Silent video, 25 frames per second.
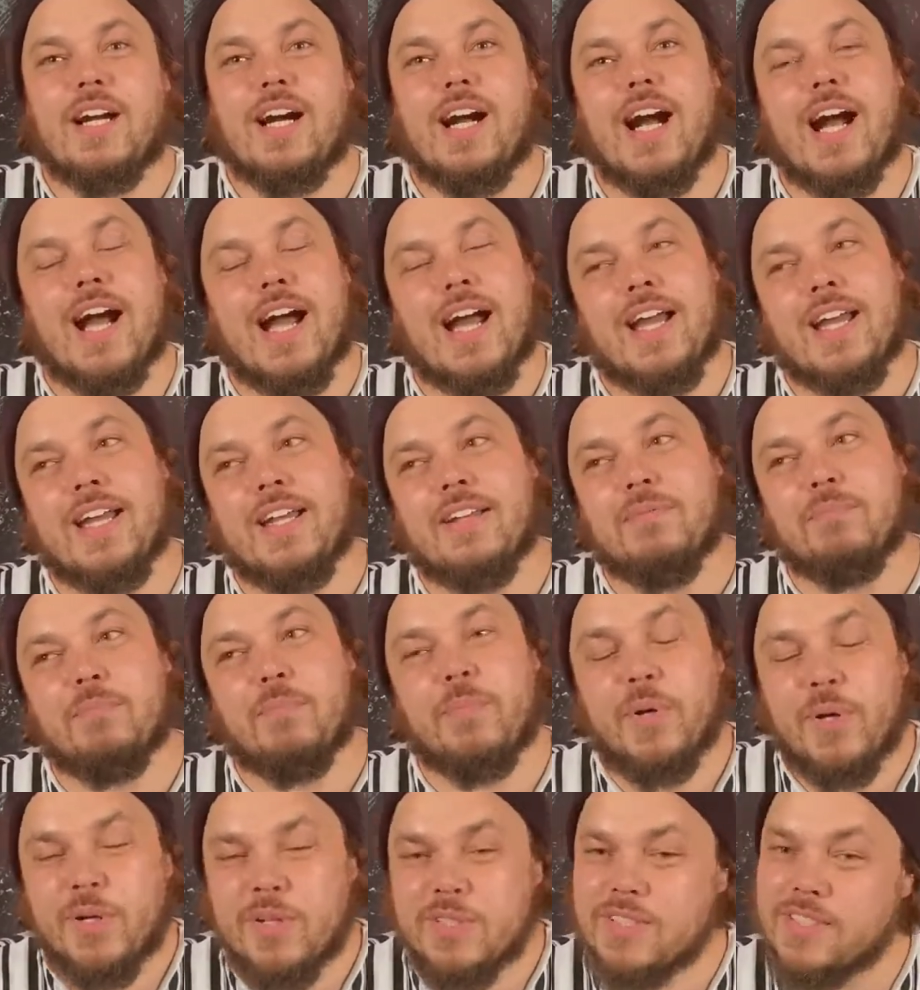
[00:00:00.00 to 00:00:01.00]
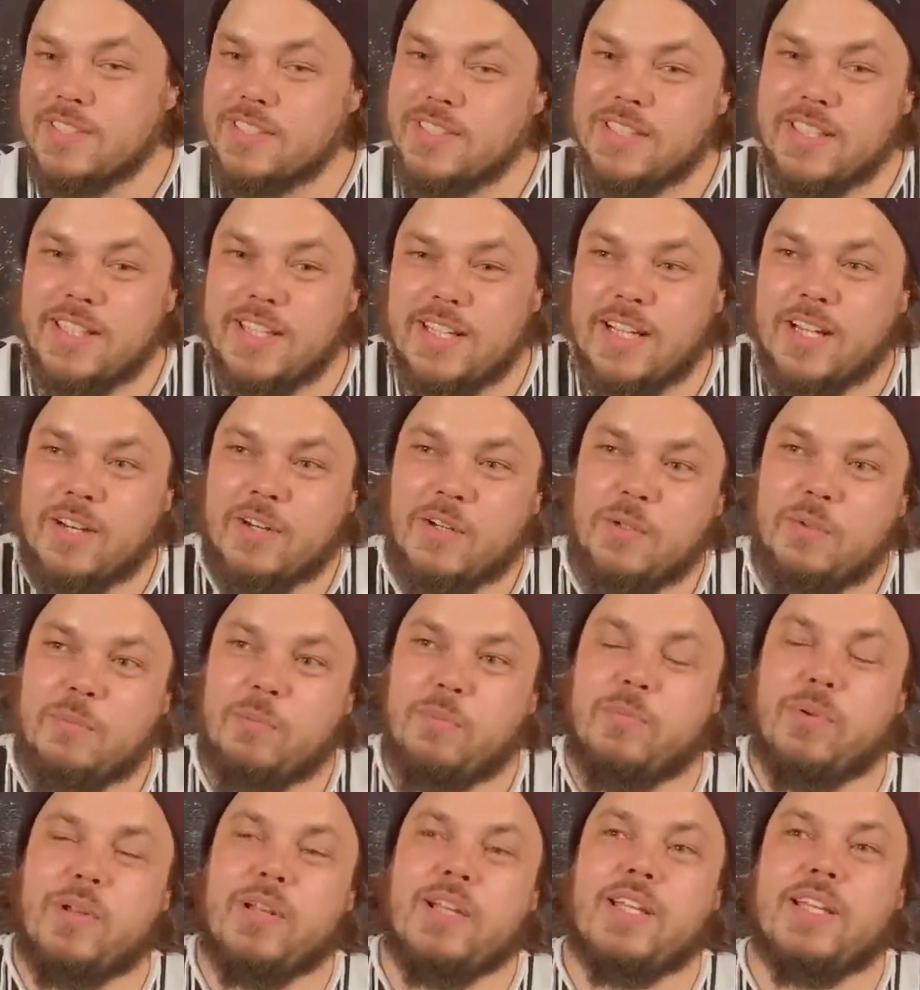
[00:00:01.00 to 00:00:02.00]
I personally
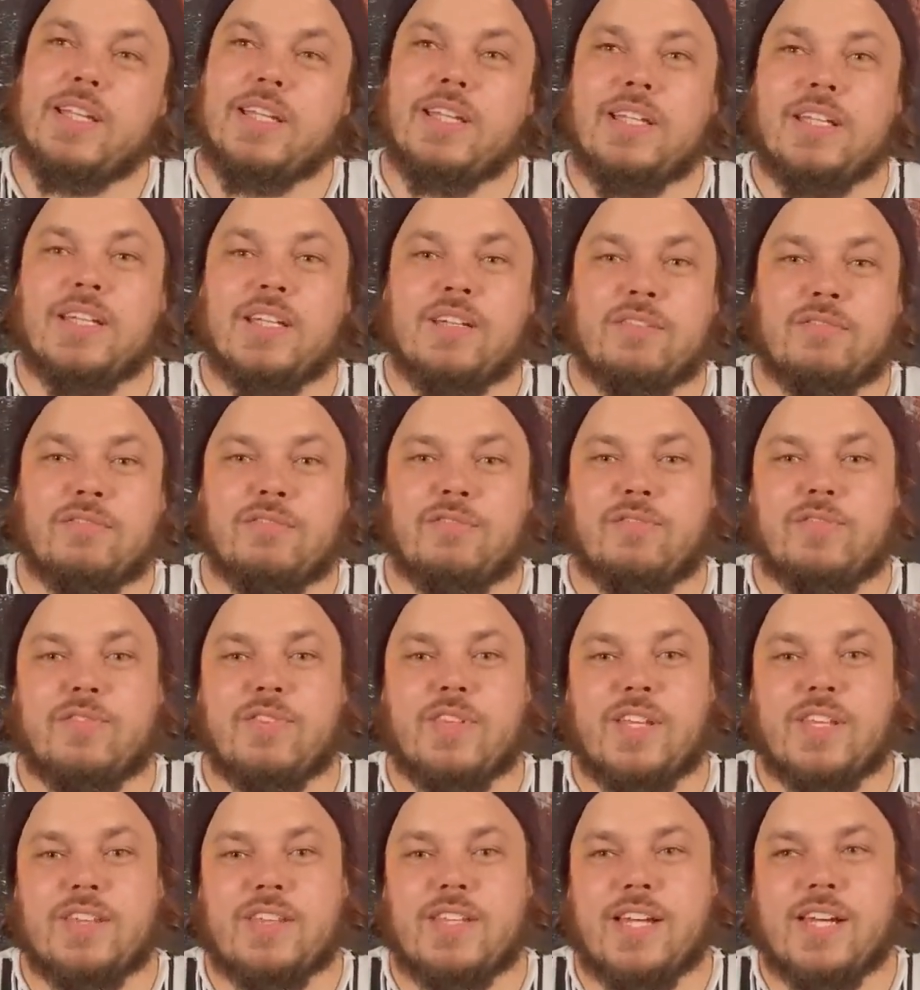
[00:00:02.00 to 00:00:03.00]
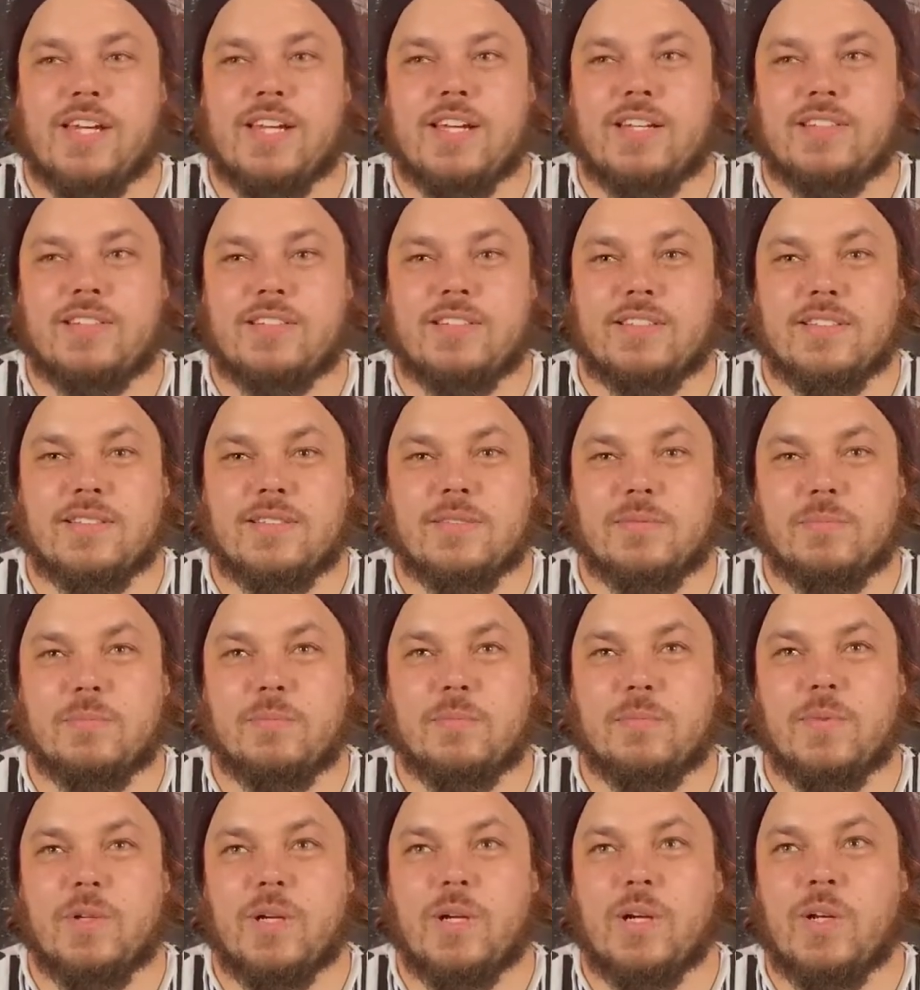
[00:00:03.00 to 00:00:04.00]
don't believe that has
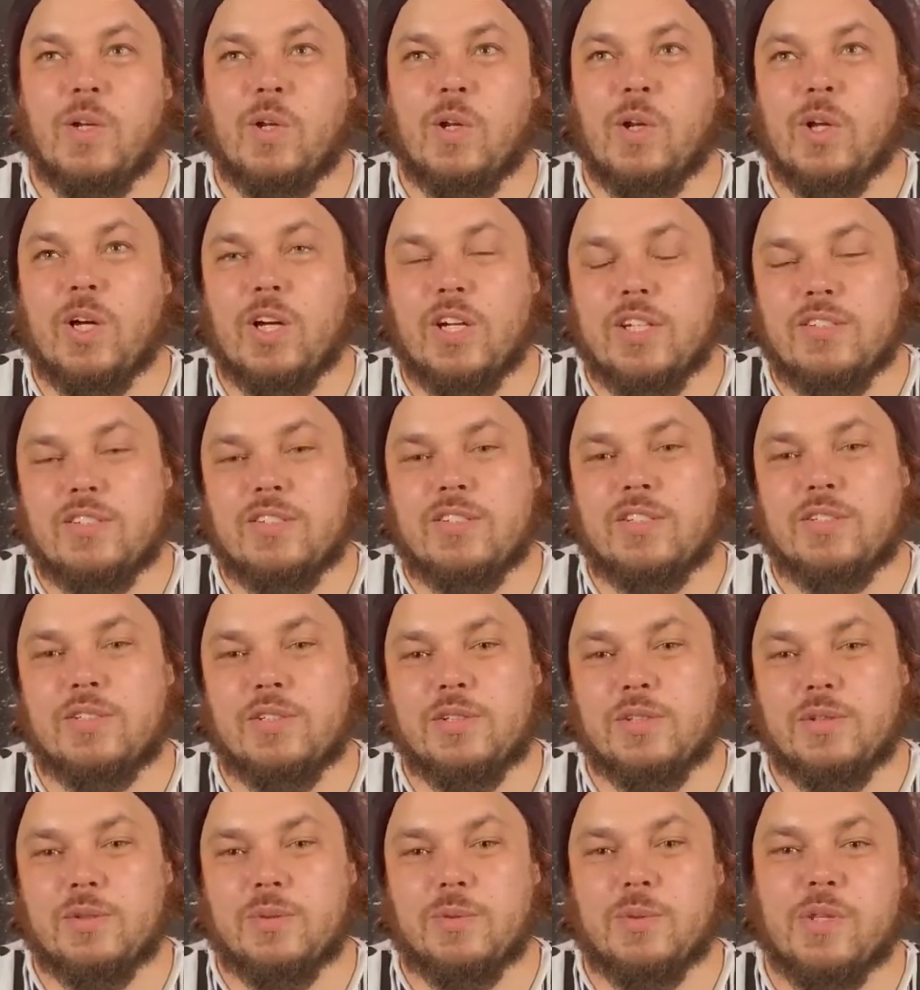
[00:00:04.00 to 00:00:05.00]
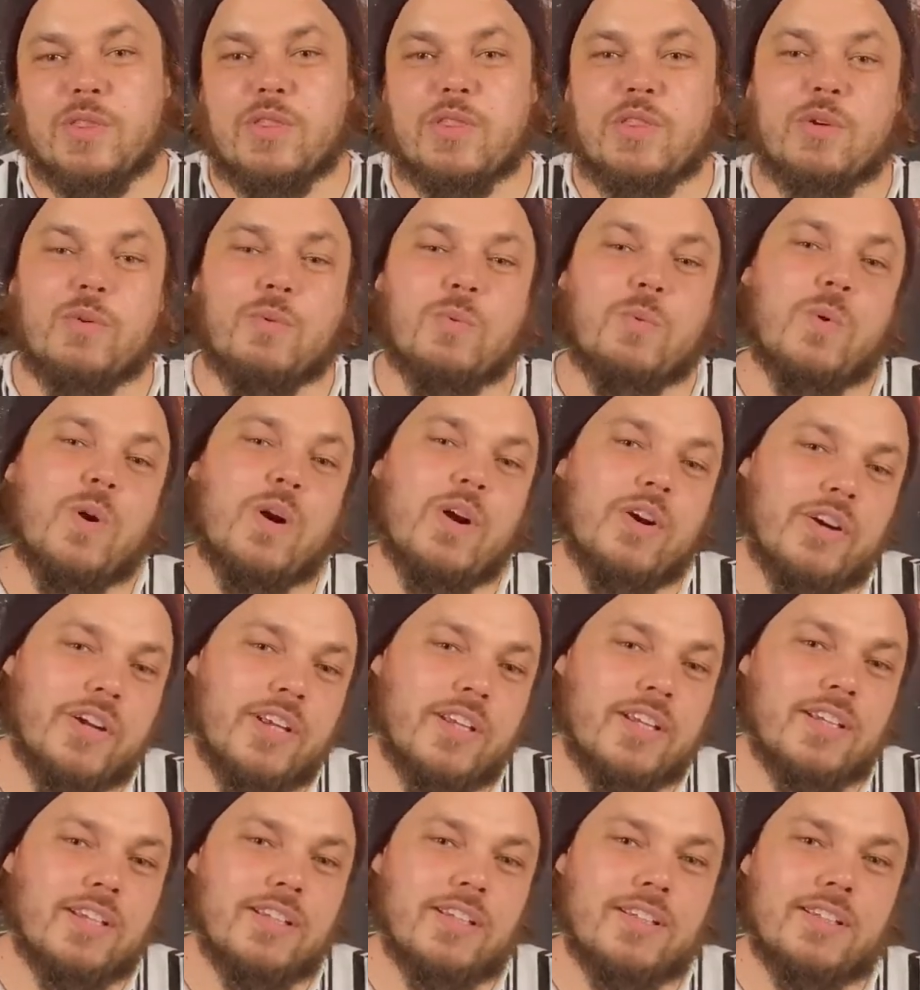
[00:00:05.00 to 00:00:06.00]
a lot to do with the
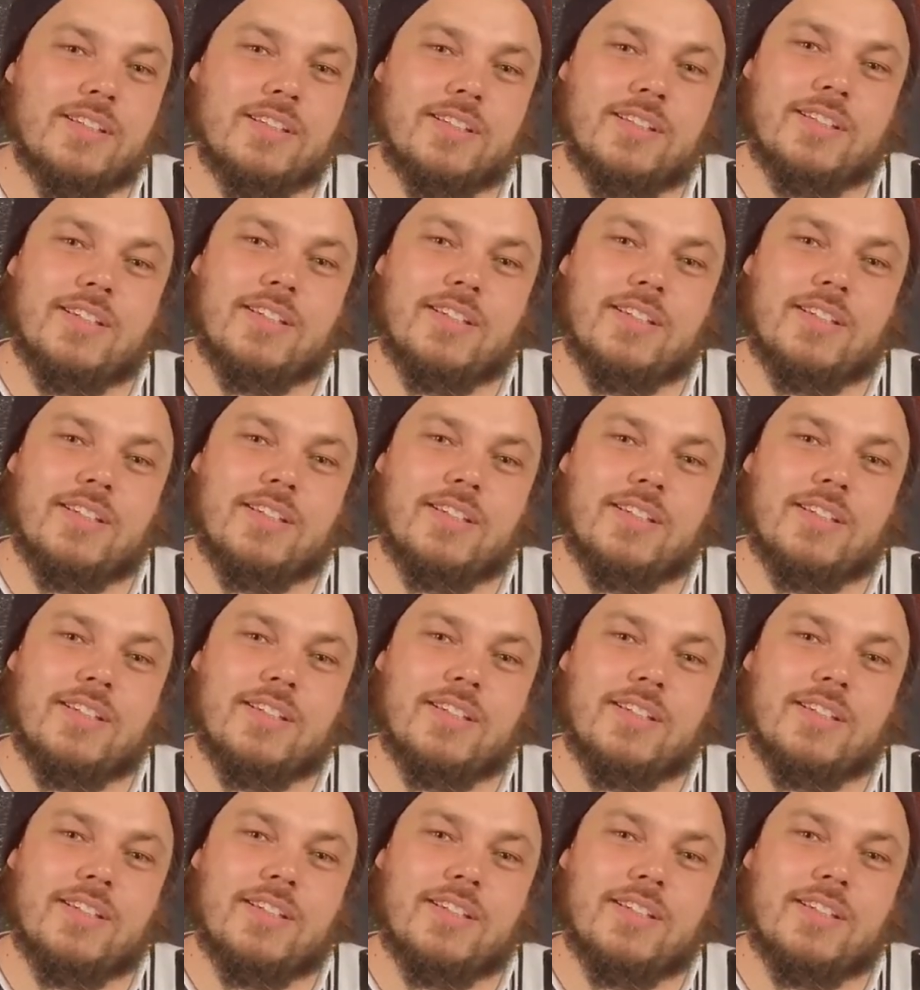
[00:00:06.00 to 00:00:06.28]
worrying